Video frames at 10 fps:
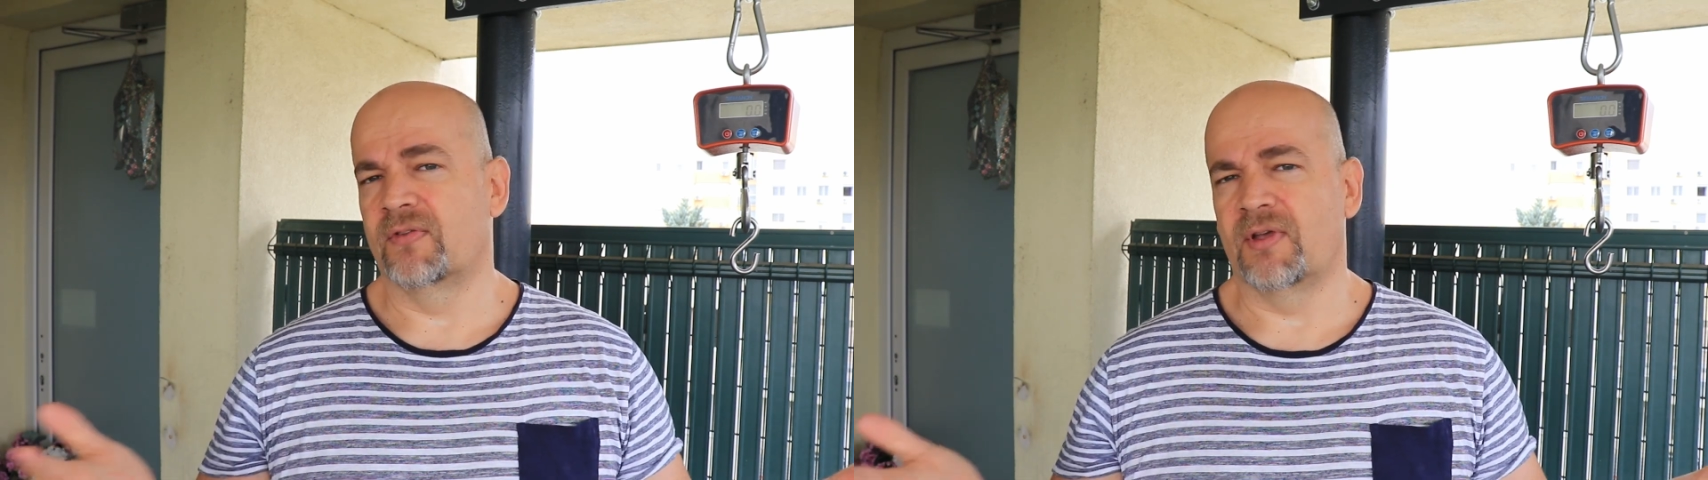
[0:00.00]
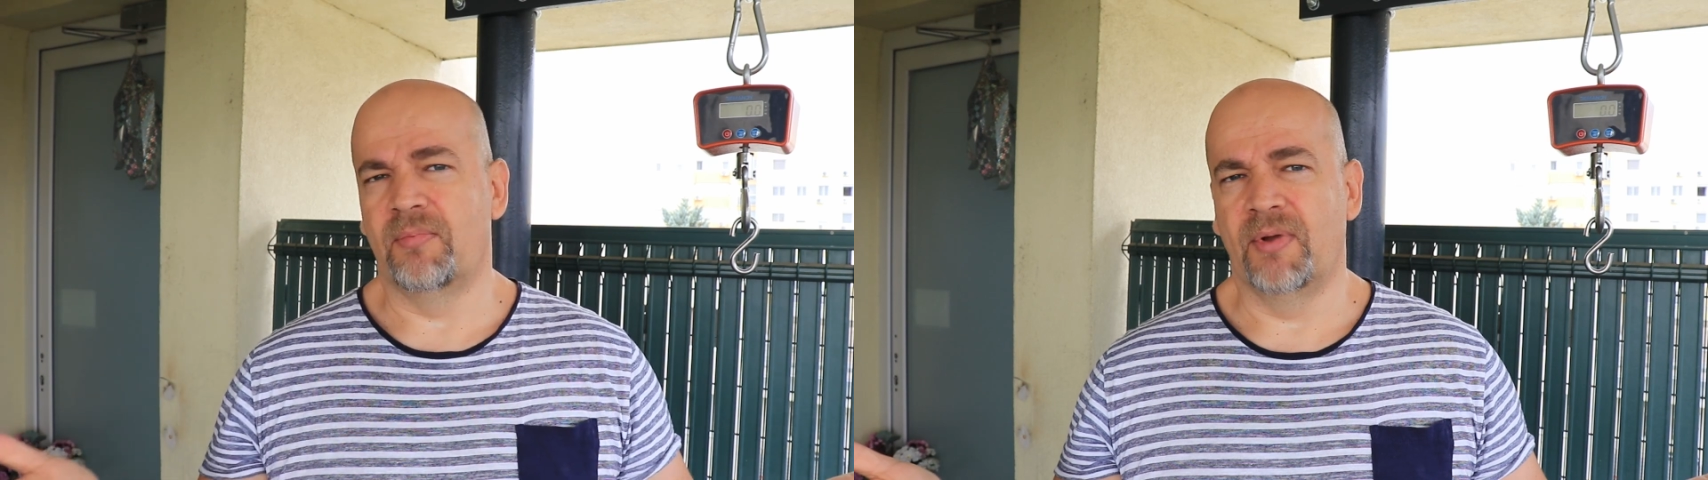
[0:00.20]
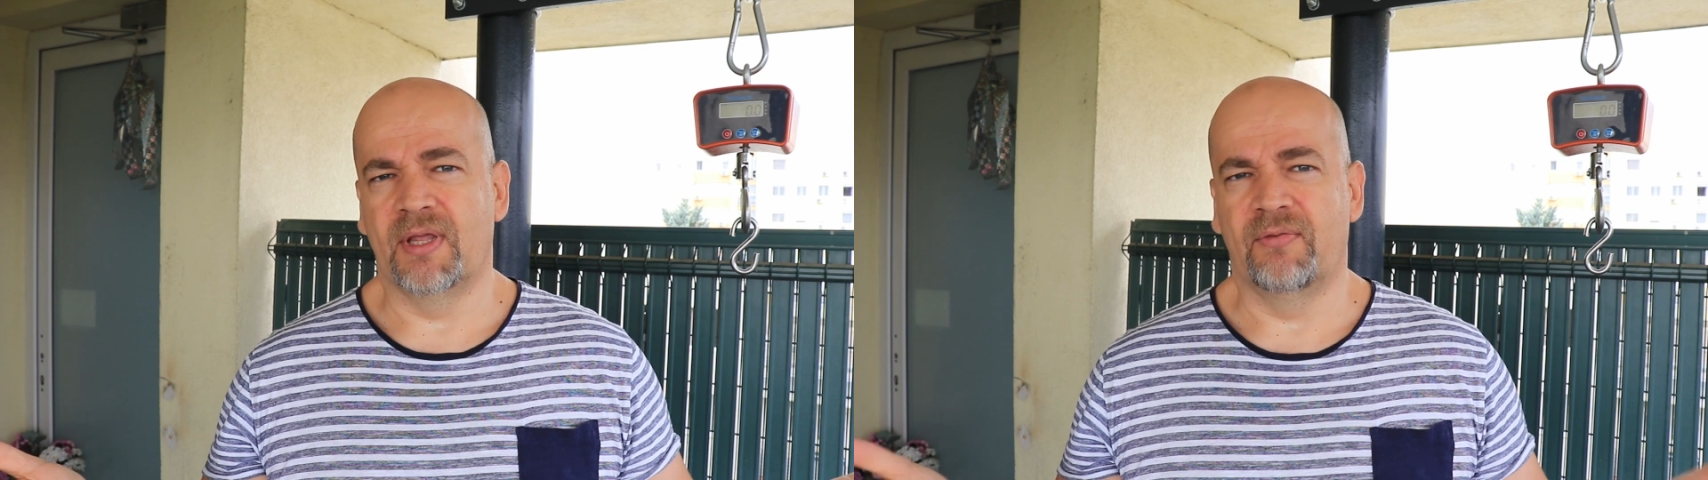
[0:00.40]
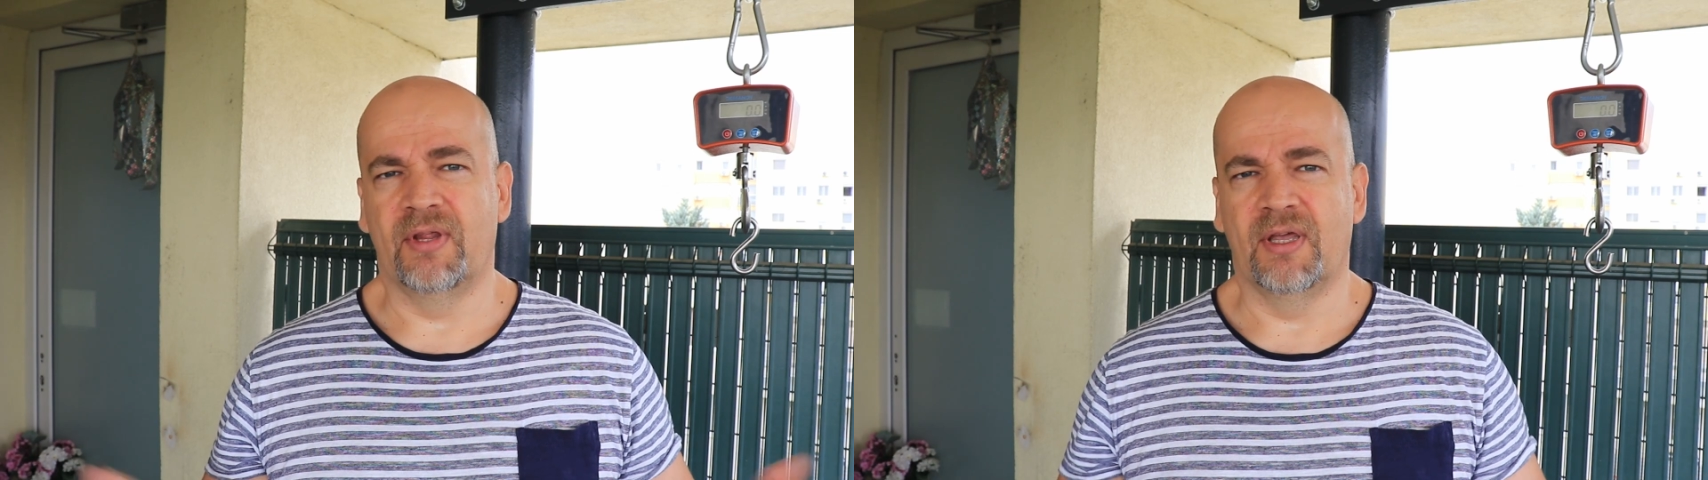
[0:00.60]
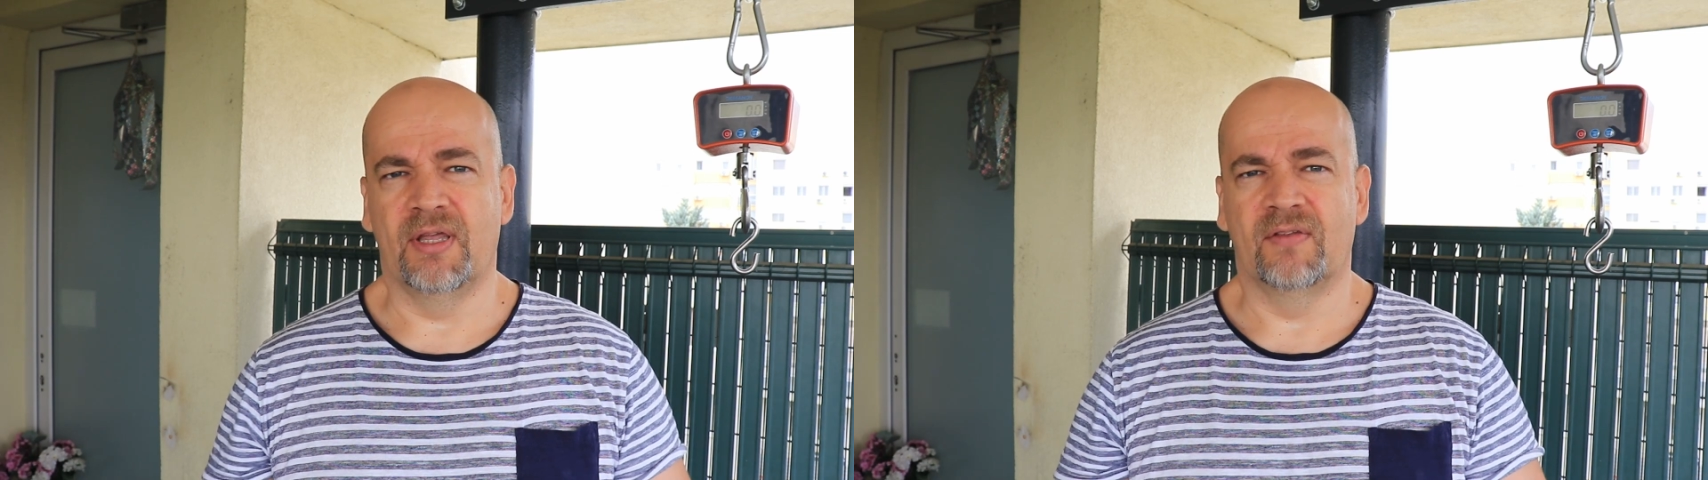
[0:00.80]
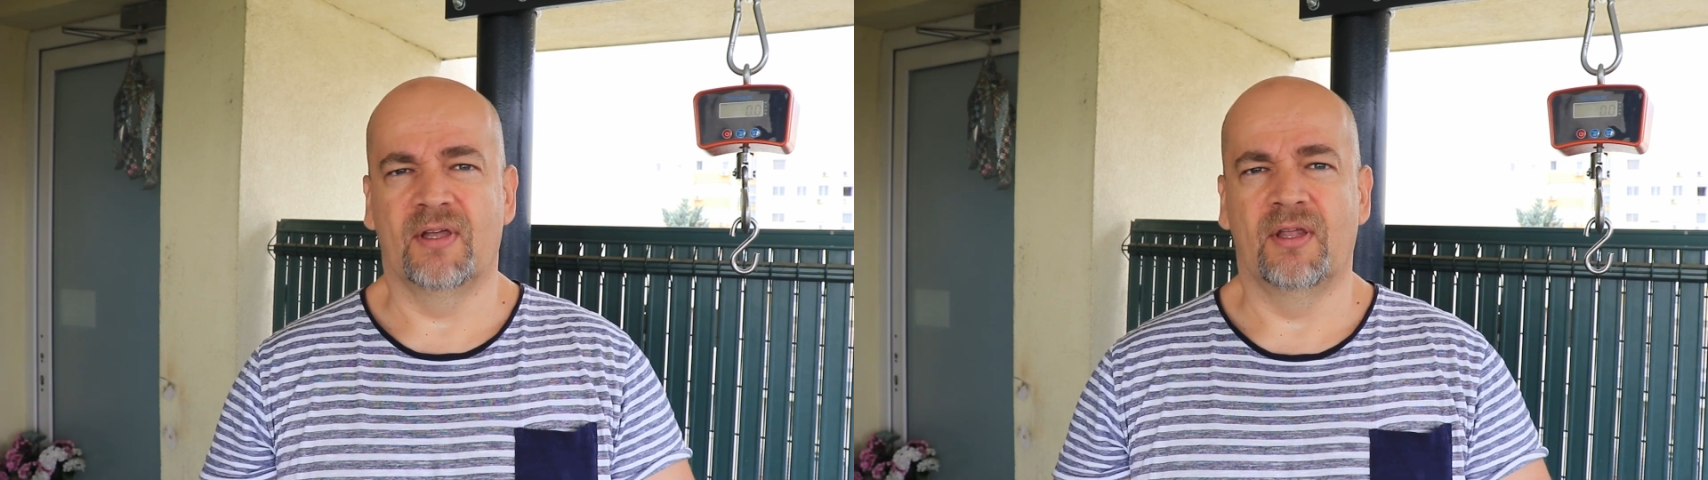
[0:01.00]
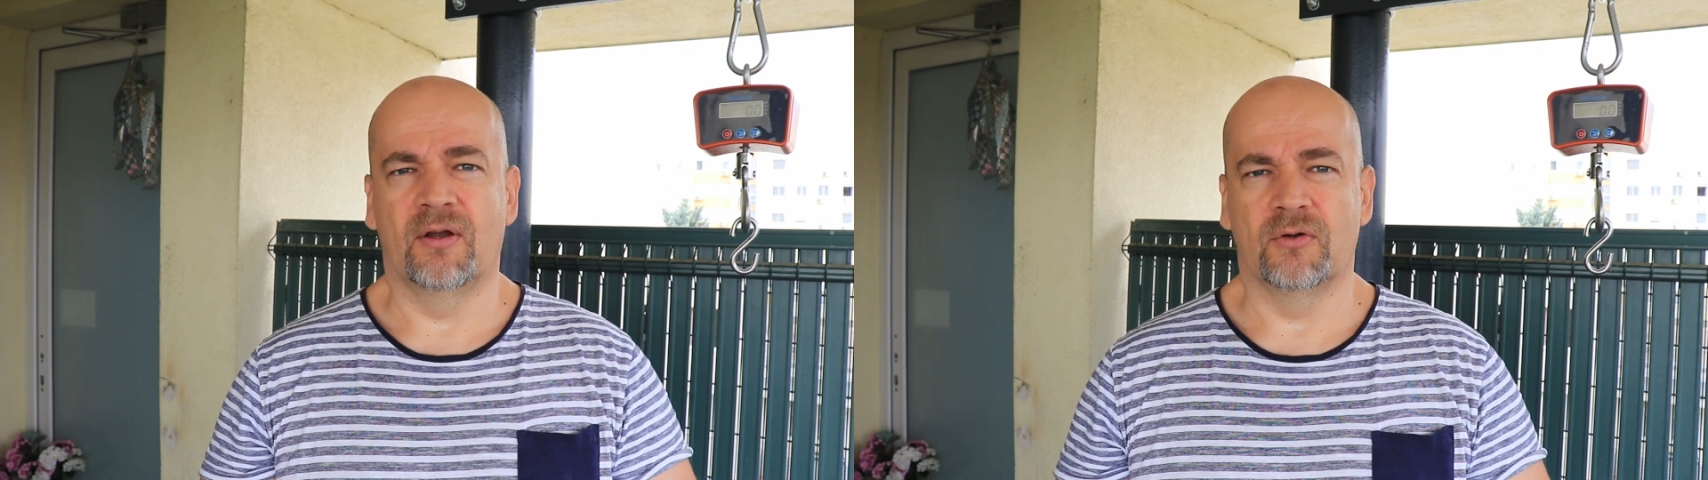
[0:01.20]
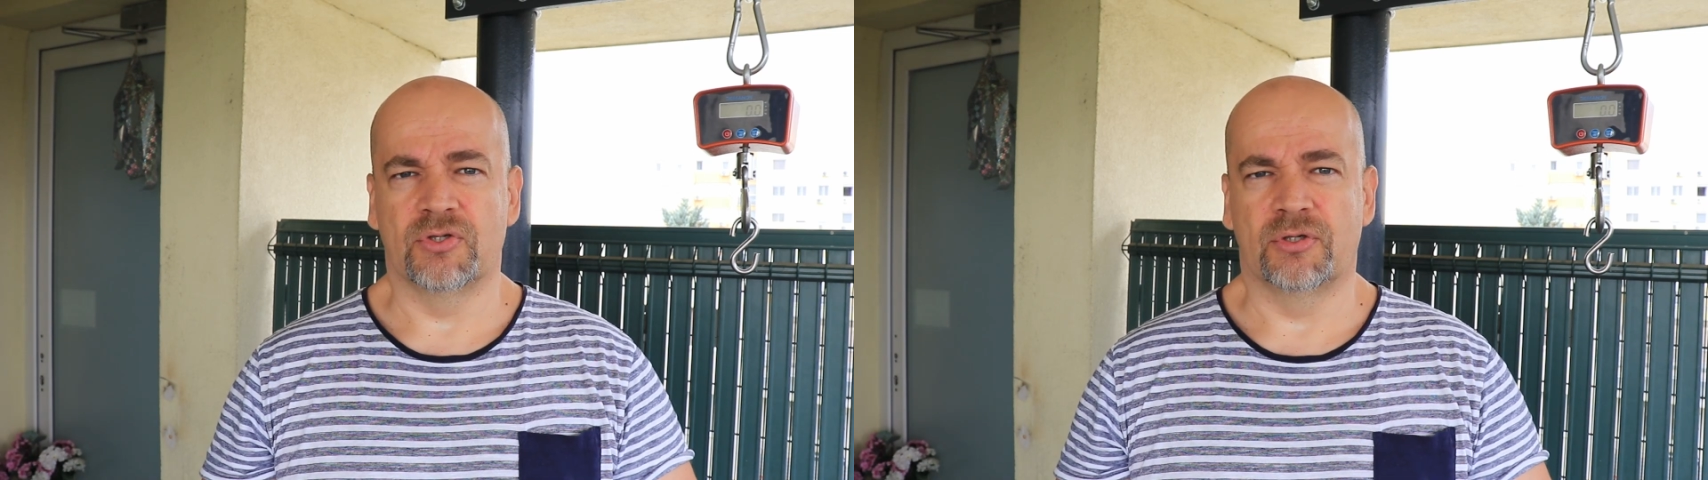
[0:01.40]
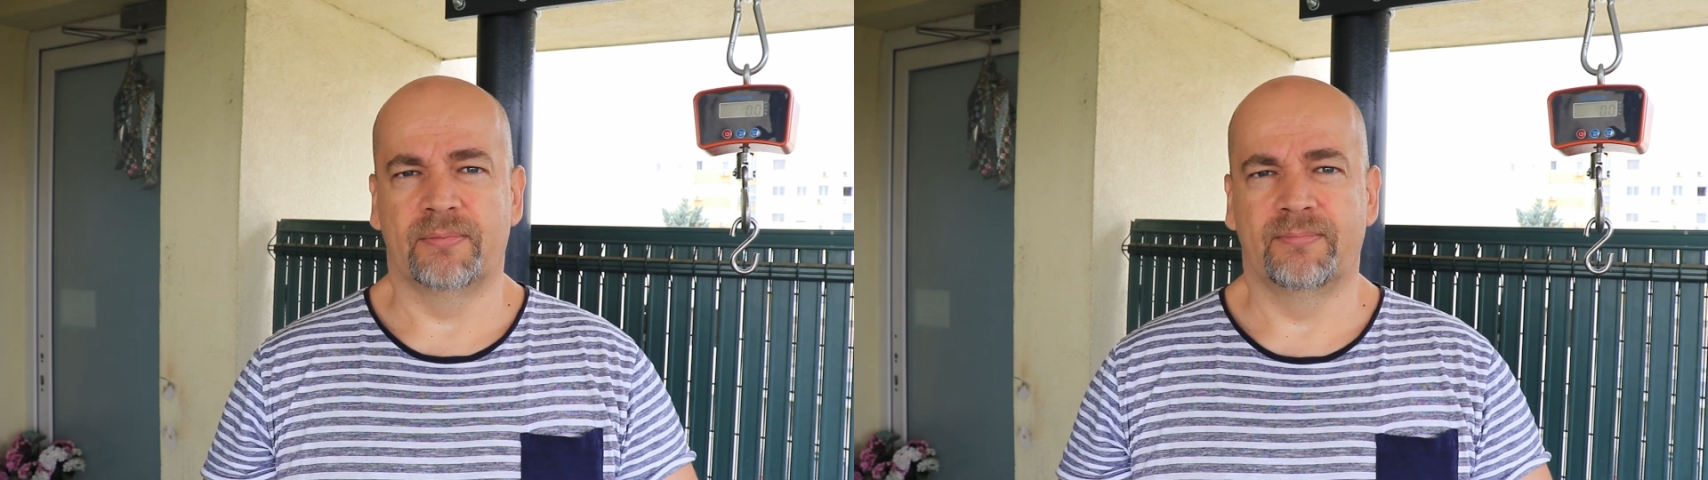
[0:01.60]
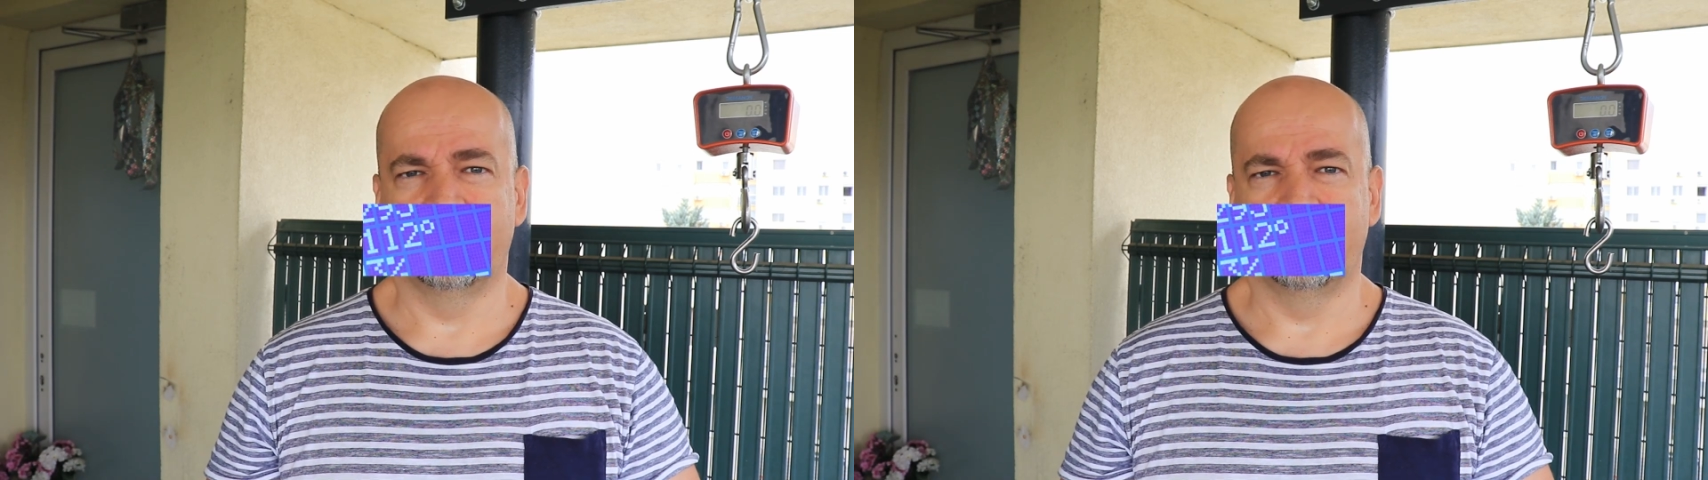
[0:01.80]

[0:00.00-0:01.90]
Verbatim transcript: course I will print everything inside the enclosure.